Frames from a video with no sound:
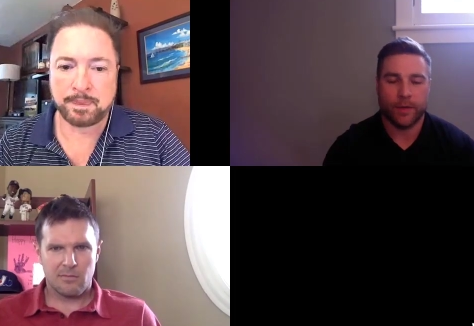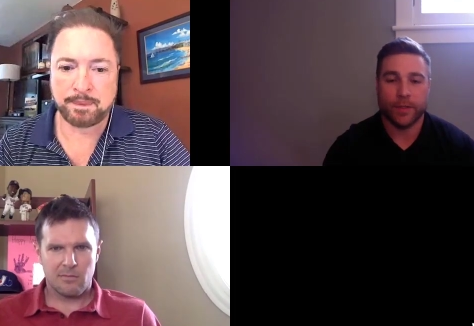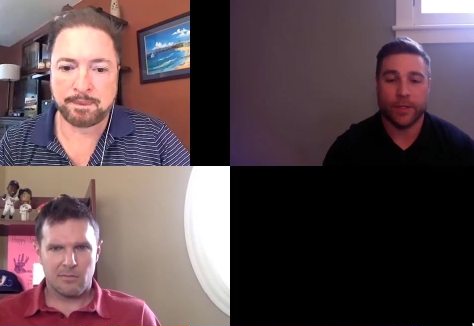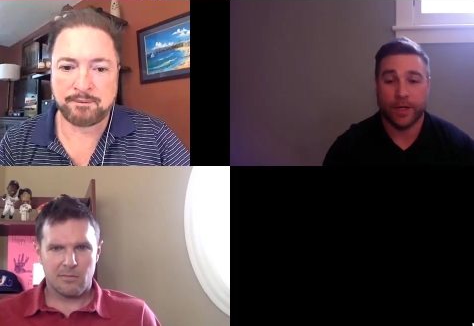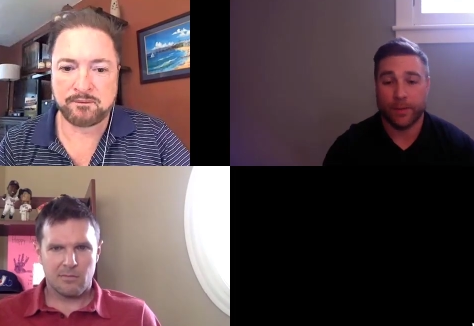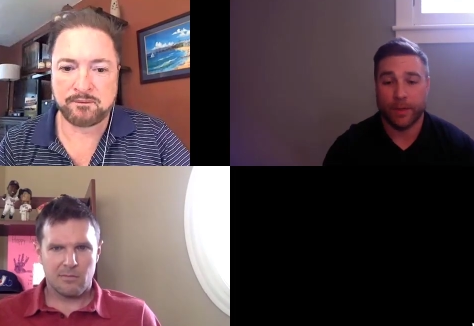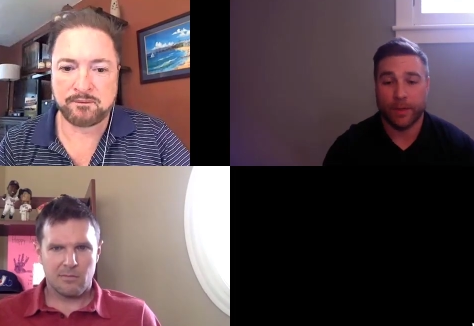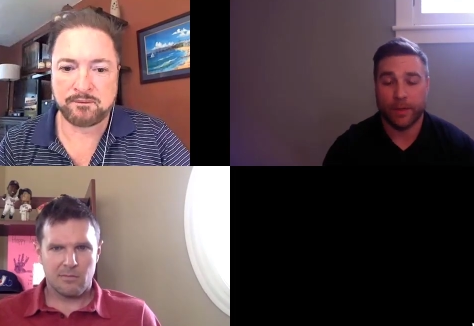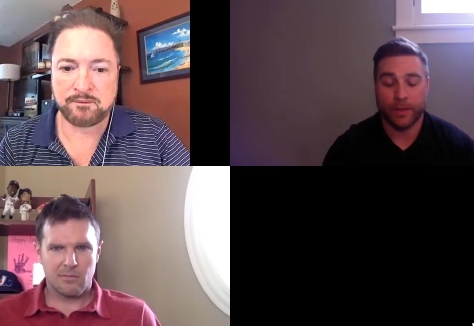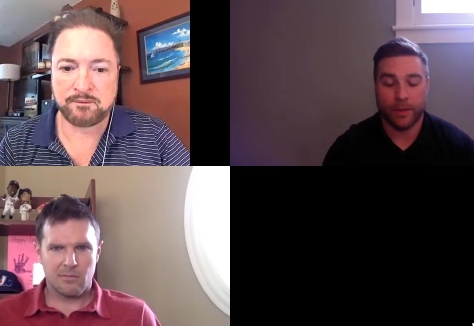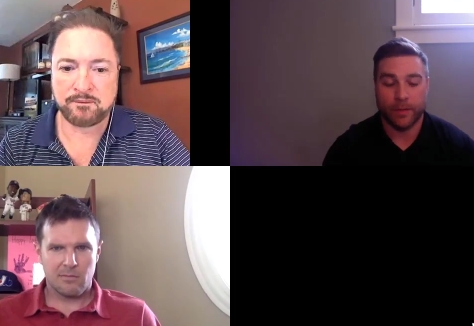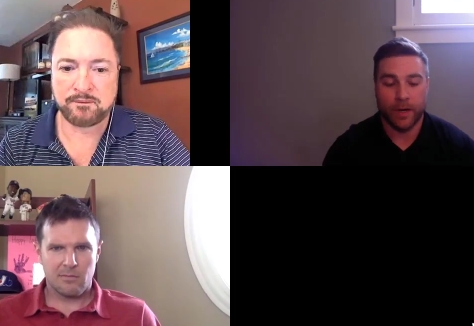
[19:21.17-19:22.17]
Speaker 1: you were talking about
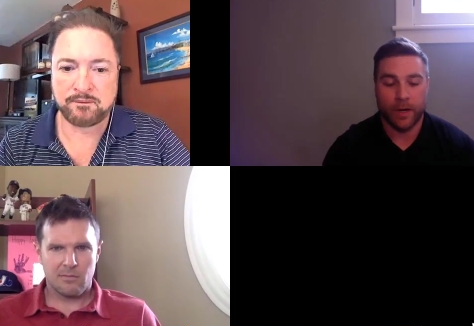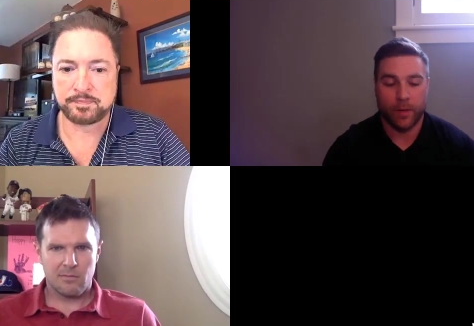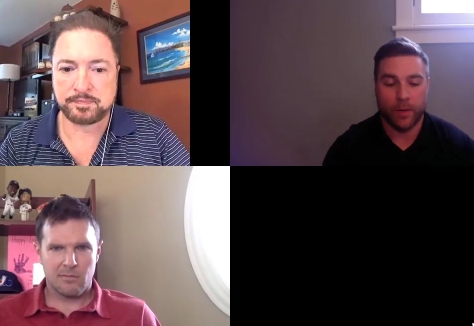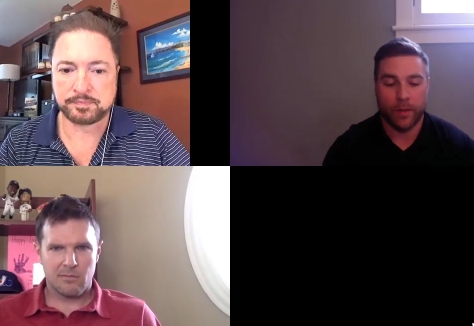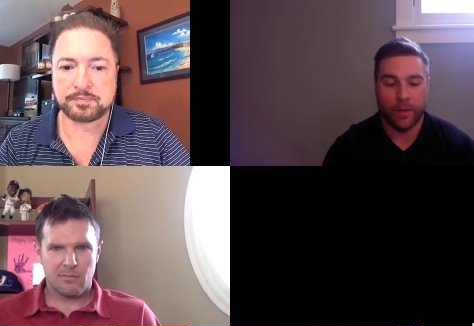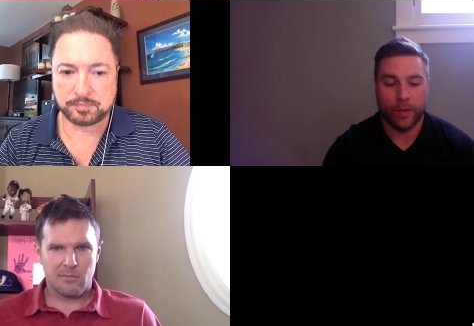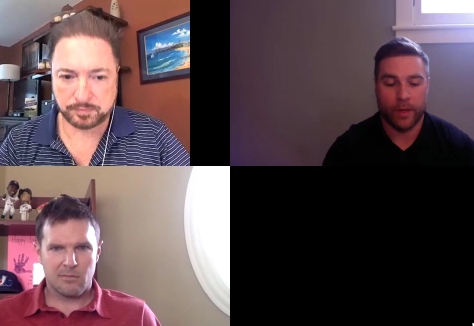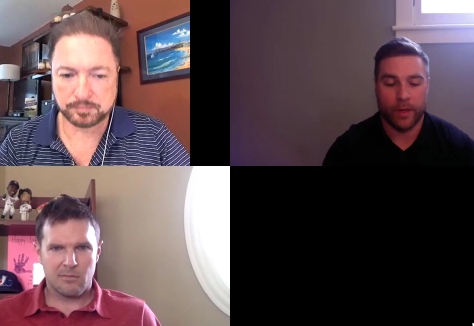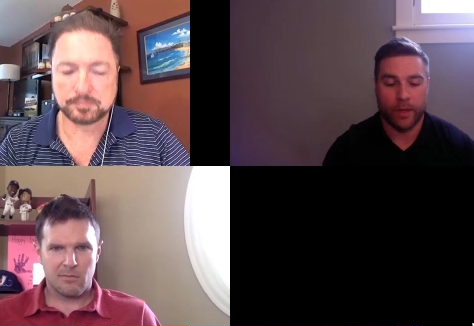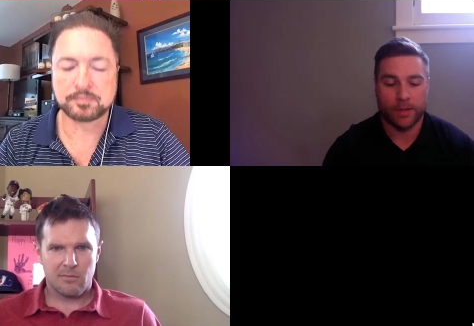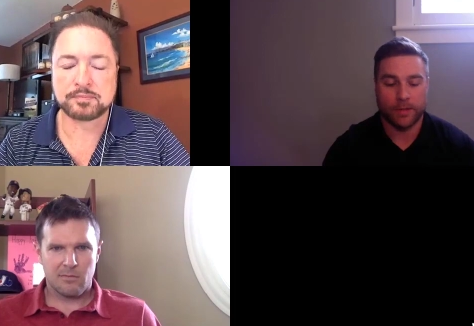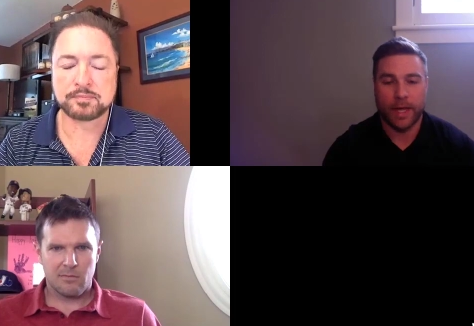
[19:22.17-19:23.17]
earlier, Mark, with
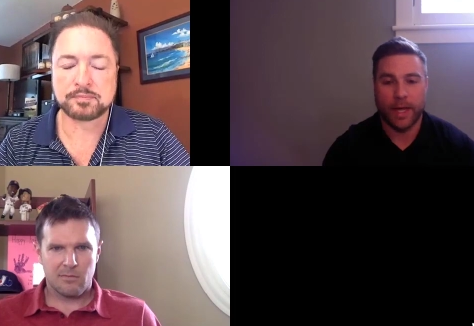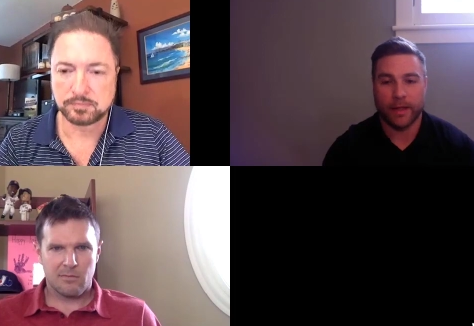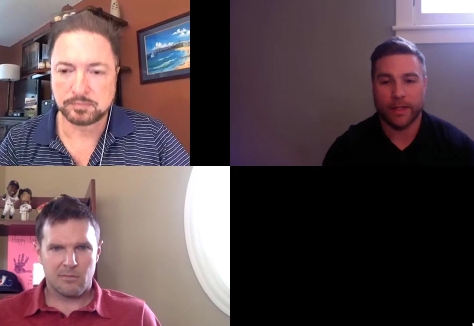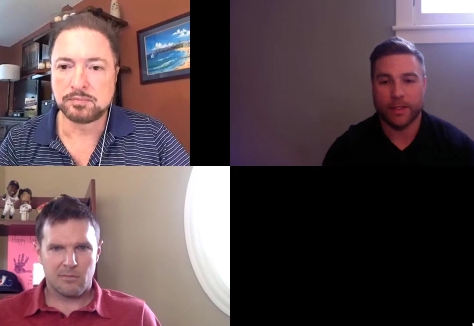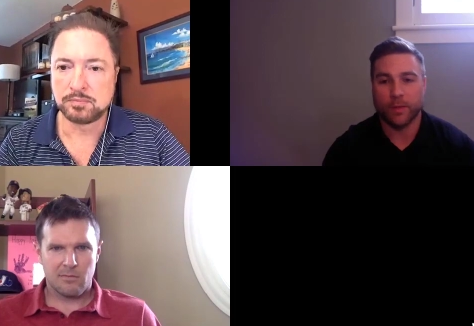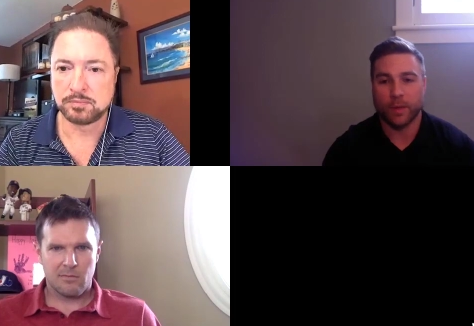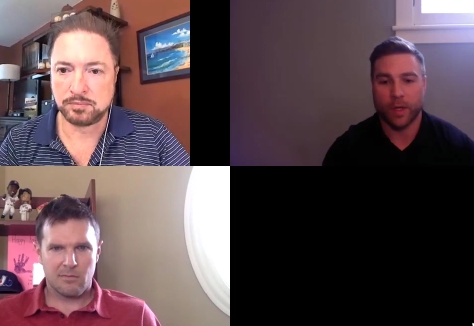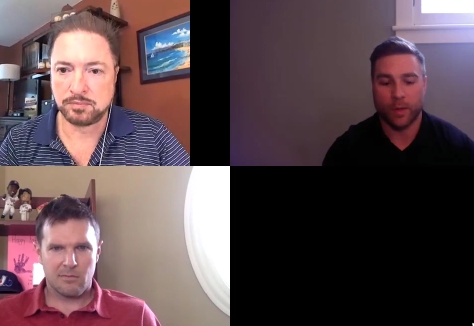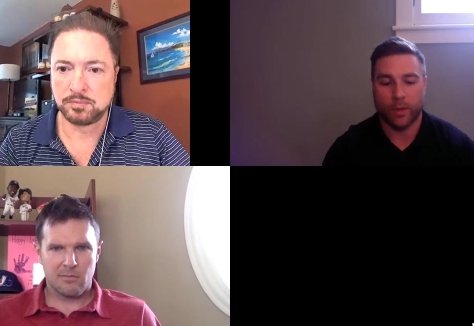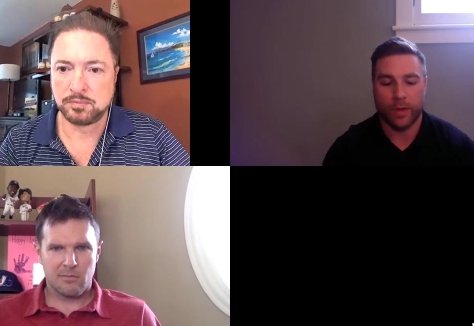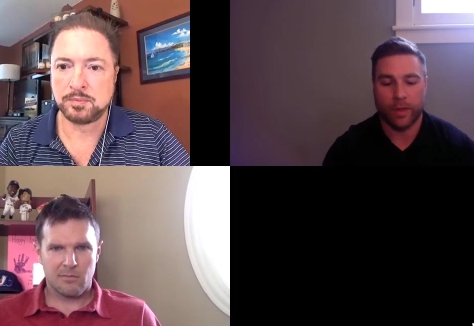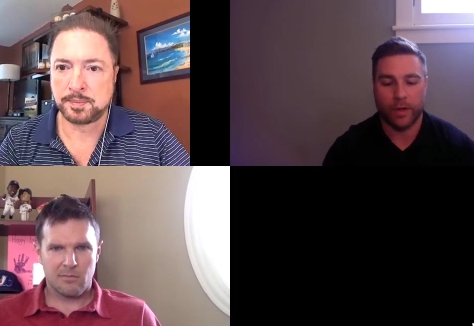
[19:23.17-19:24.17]
some of the athletes you
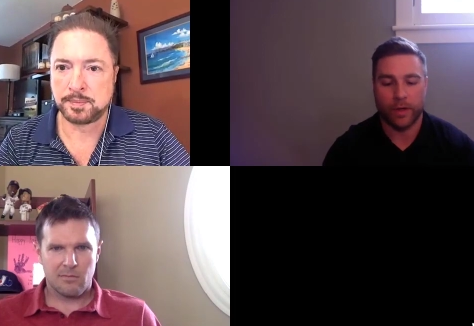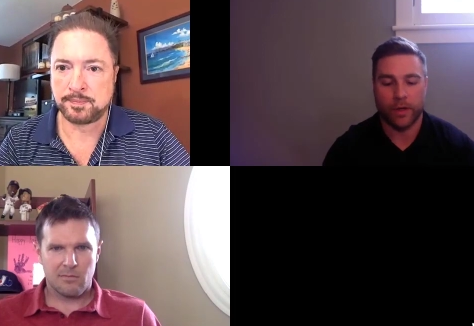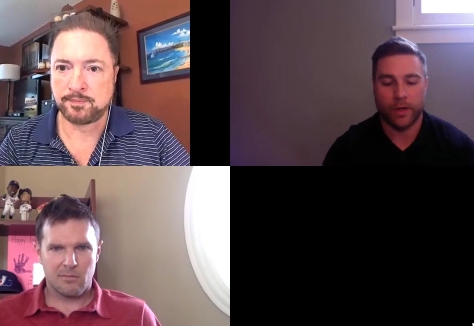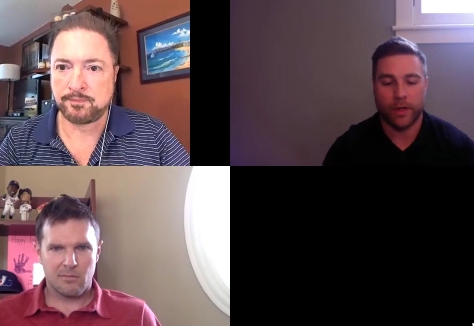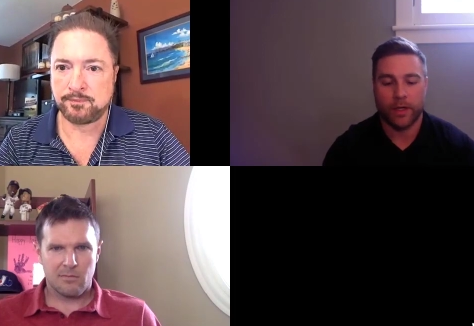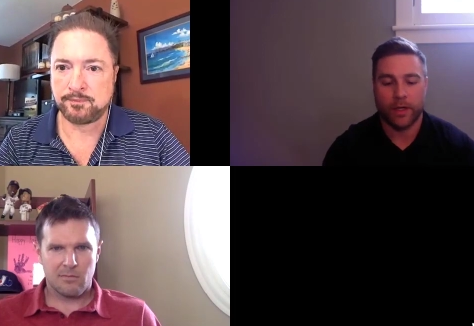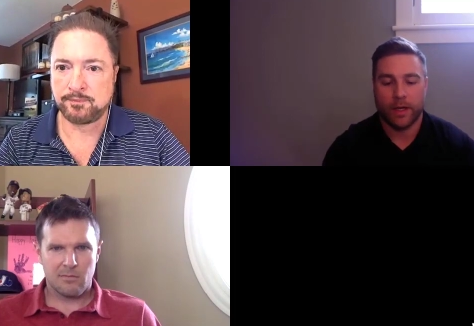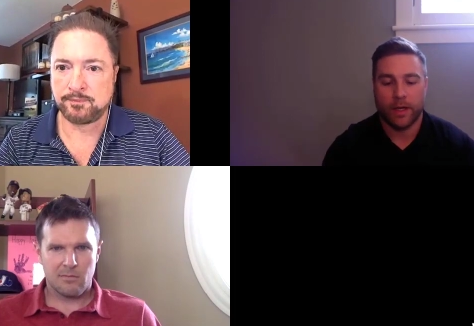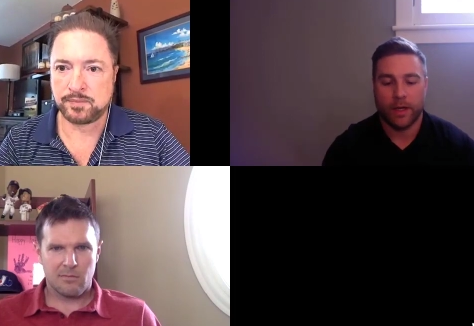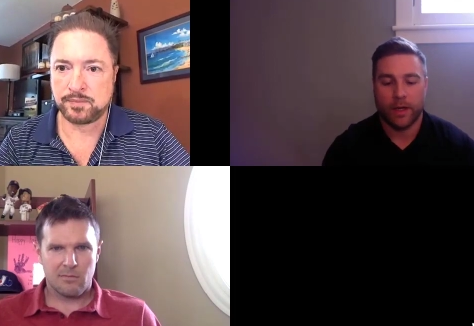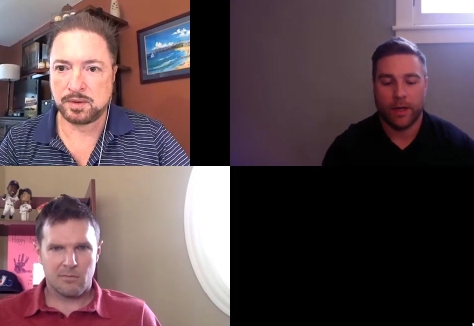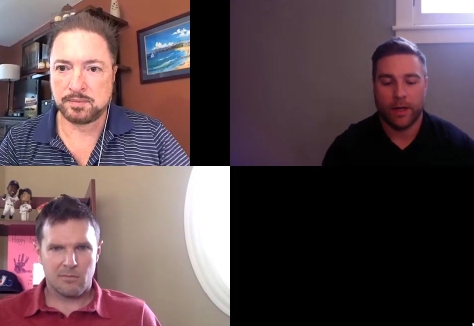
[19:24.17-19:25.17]
work with,
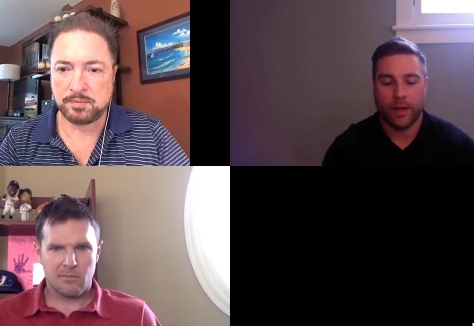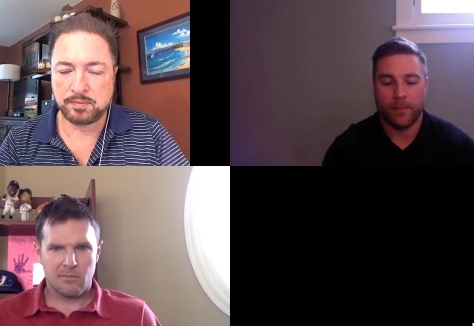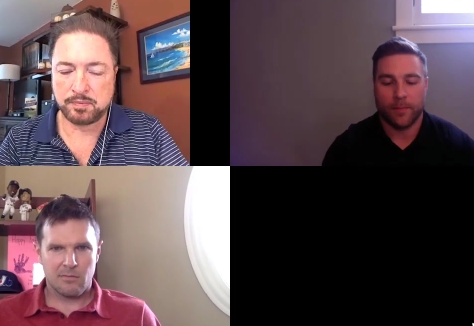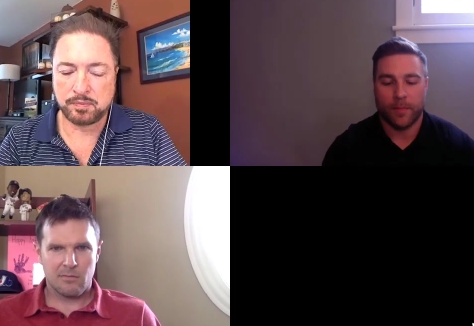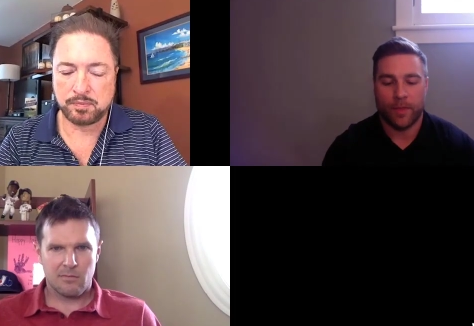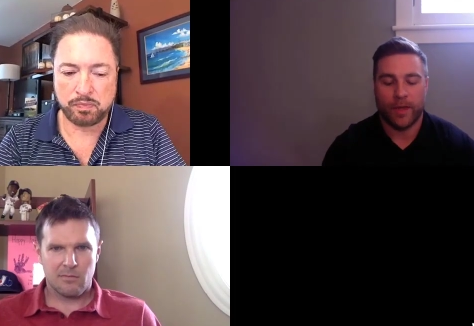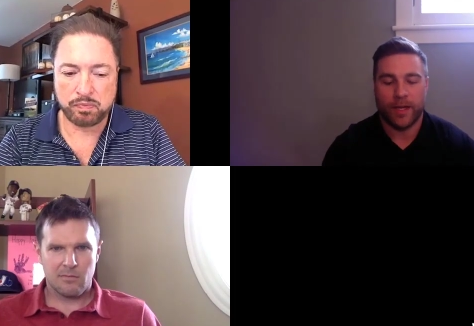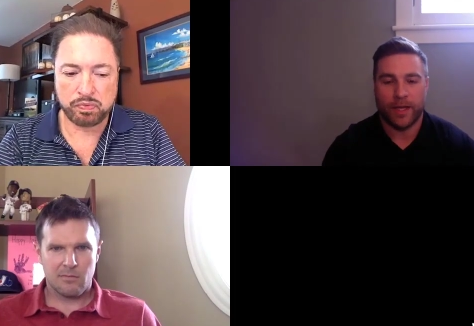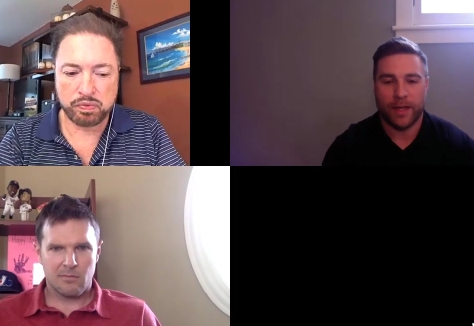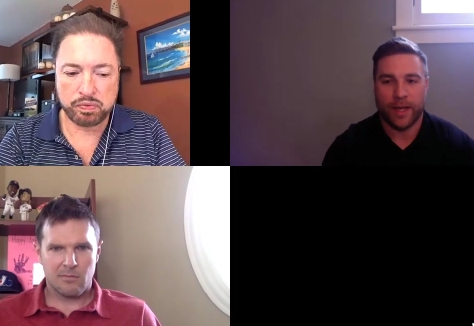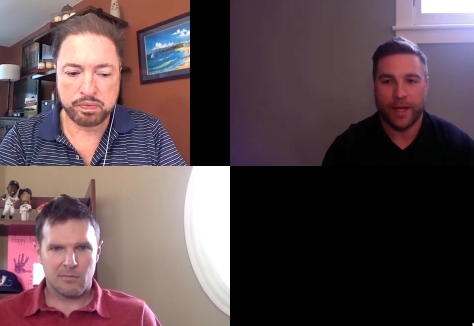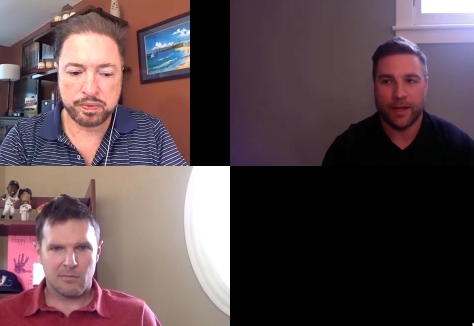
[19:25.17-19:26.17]
and
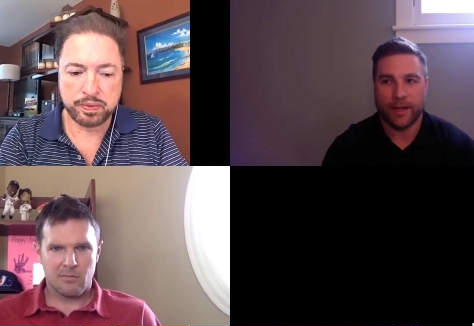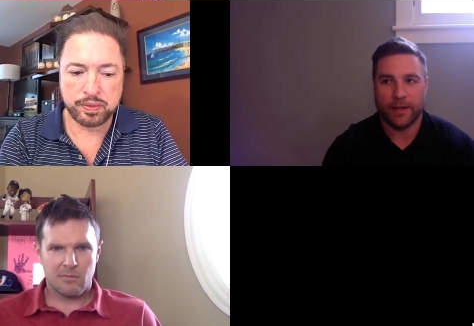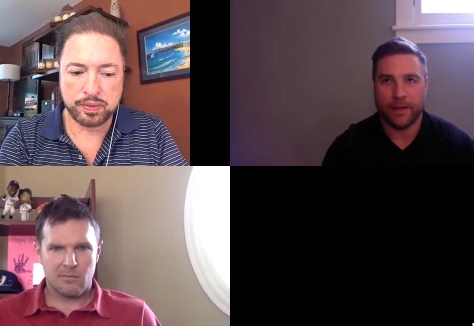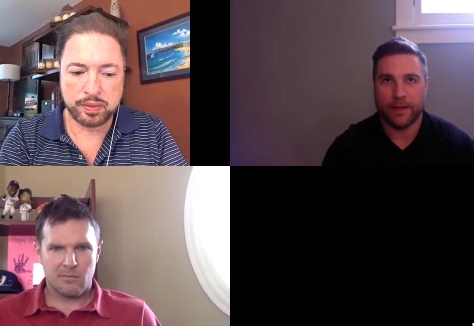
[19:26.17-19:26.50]
thinking that